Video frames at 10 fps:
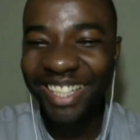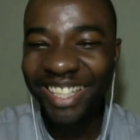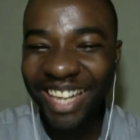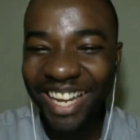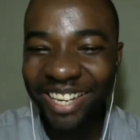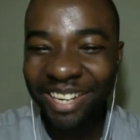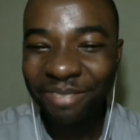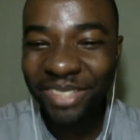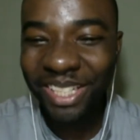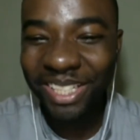And
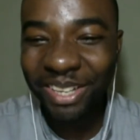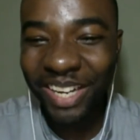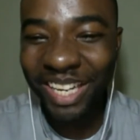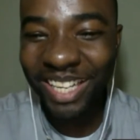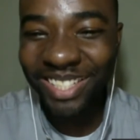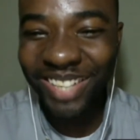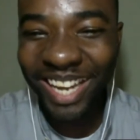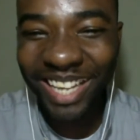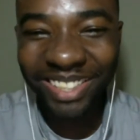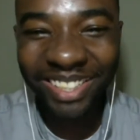she's our guest
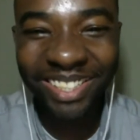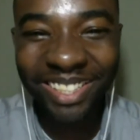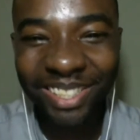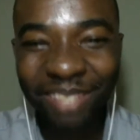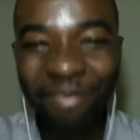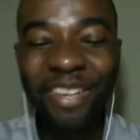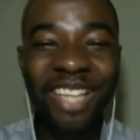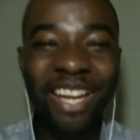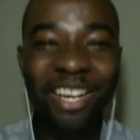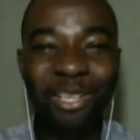tonight, and this is her
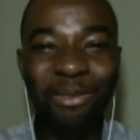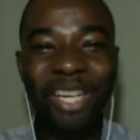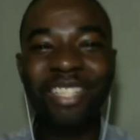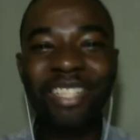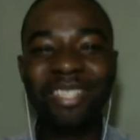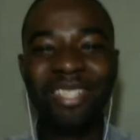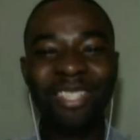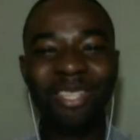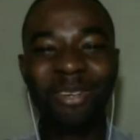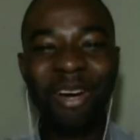first hangout with us.
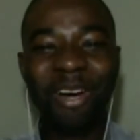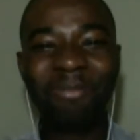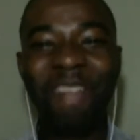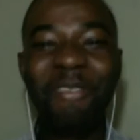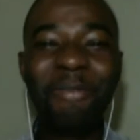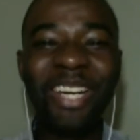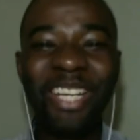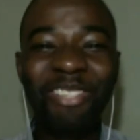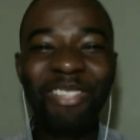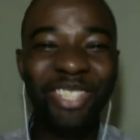So everybody
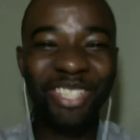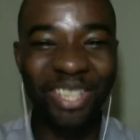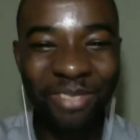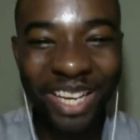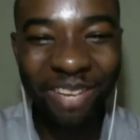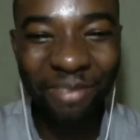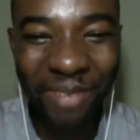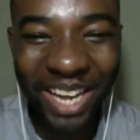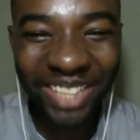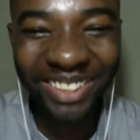introduce yourself, starting from
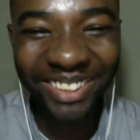Kat.